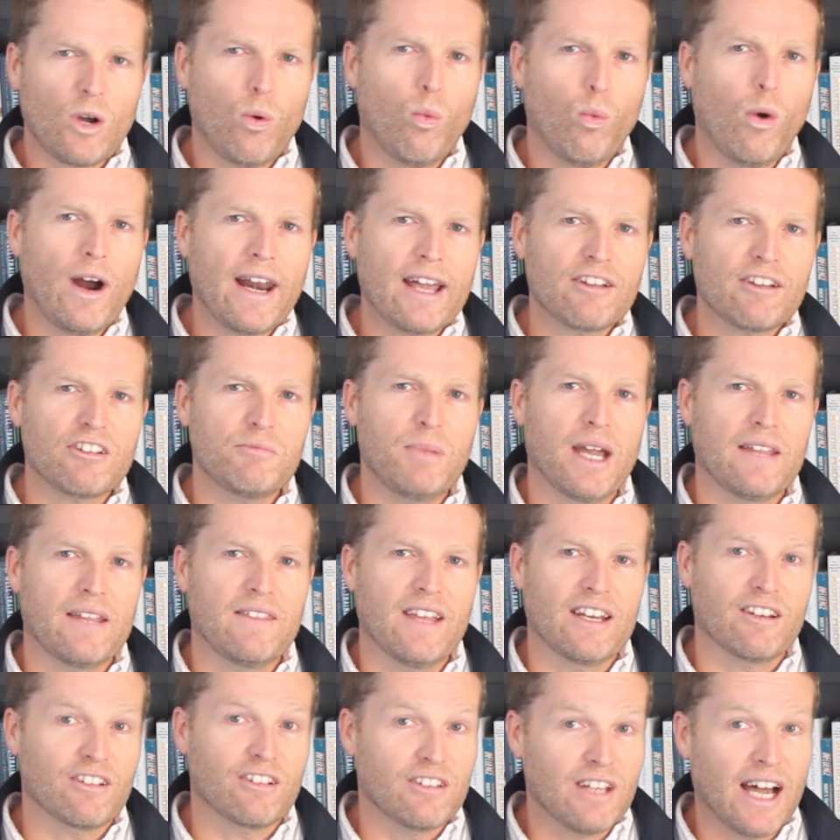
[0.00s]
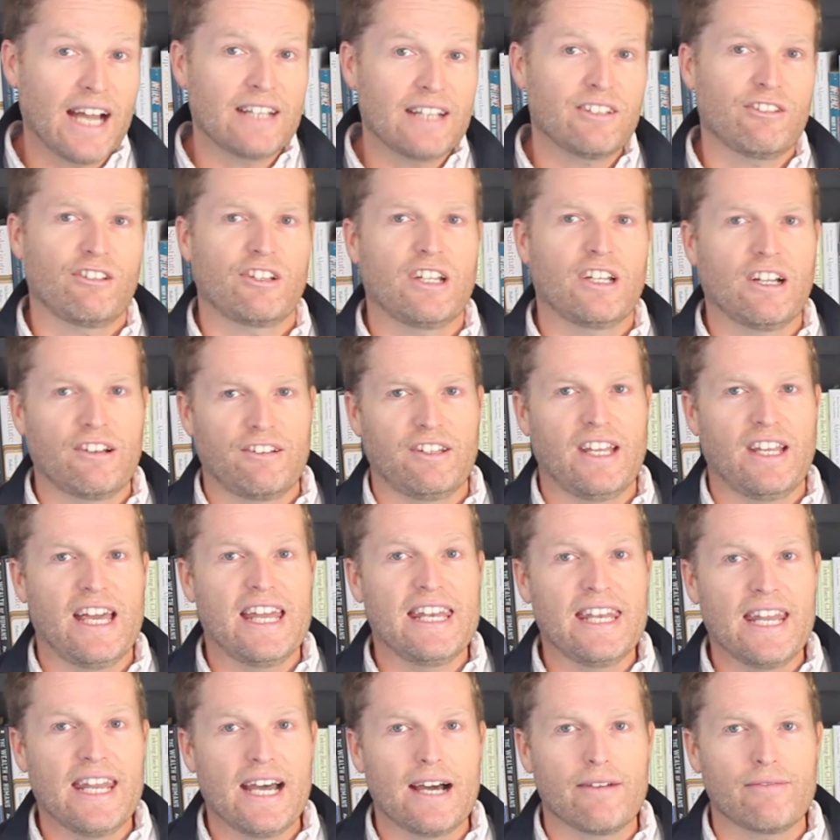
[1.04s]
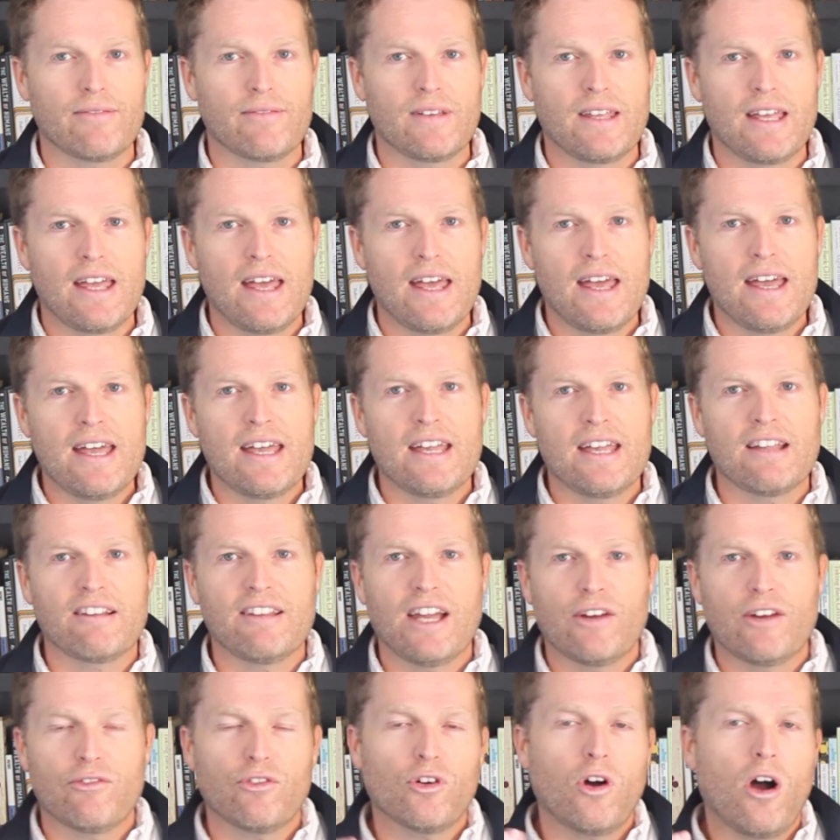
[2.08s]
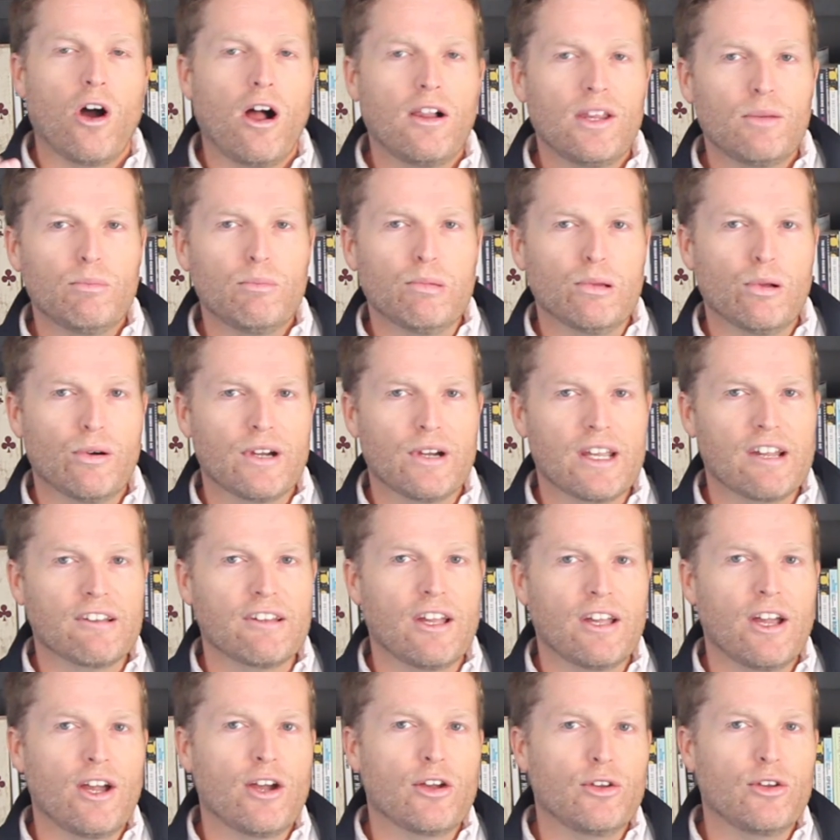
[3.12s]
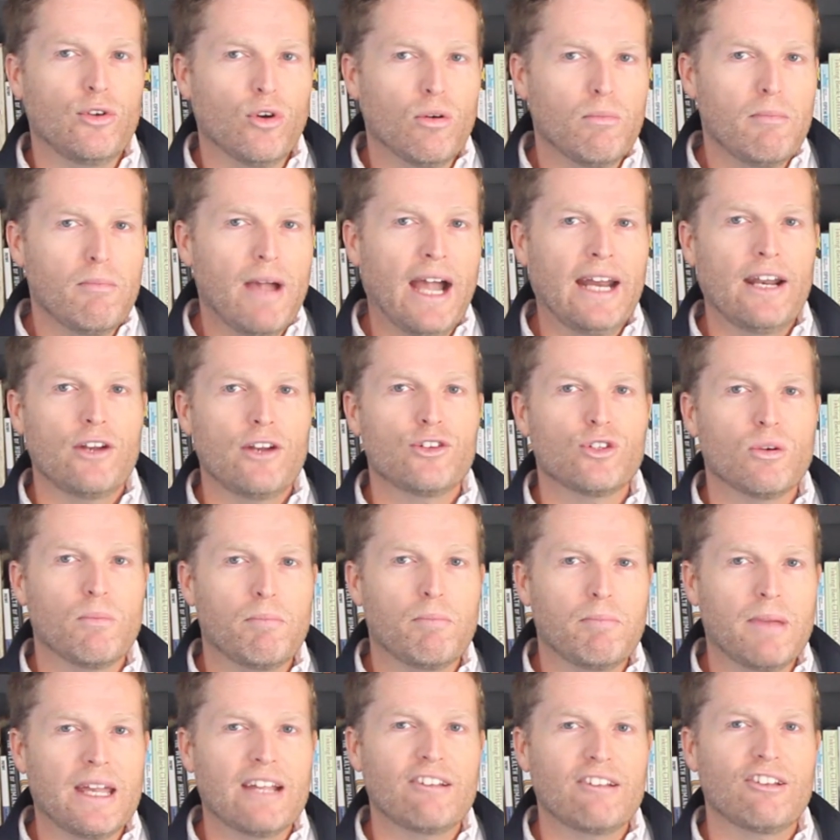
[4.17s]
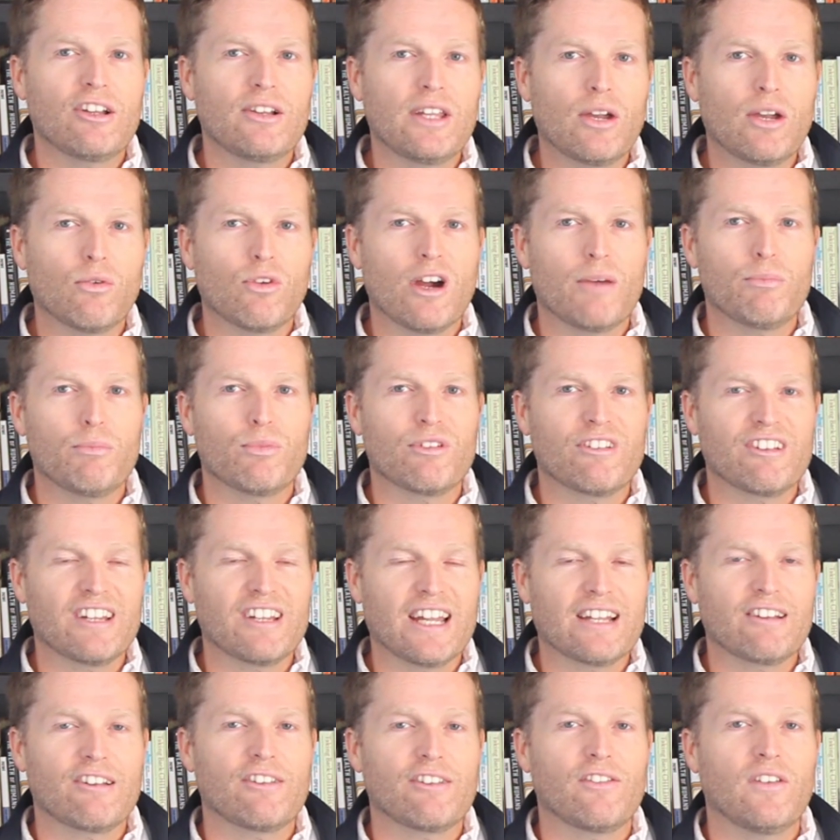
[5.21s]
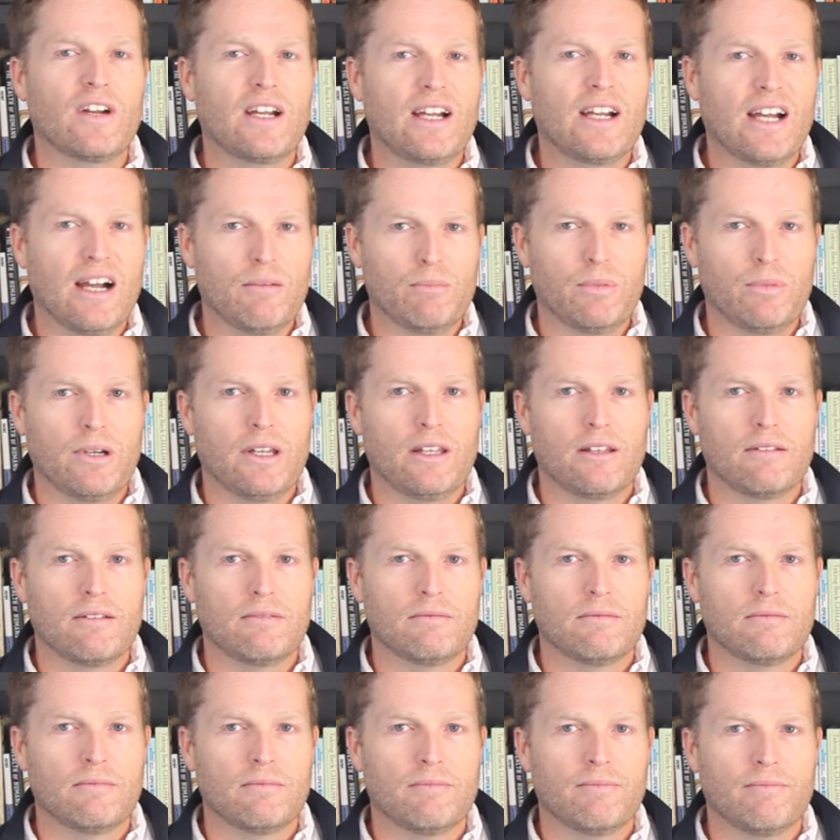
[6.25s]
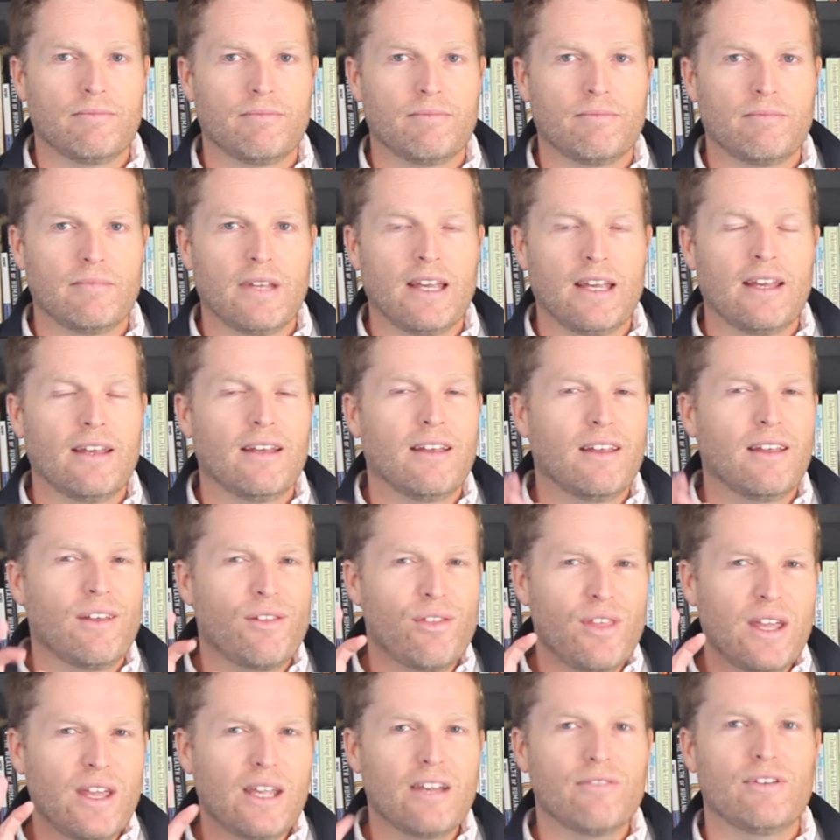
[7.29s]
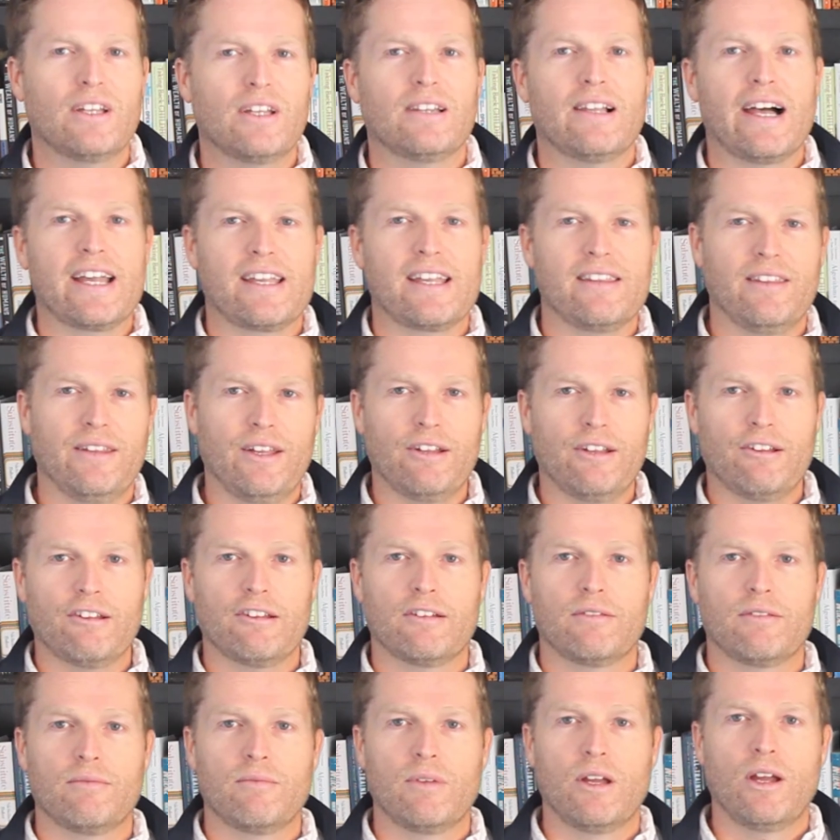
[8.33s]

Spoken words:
one aspect that is not discussed enough is that for all employees, your manager basically represents the company. Think of it like this.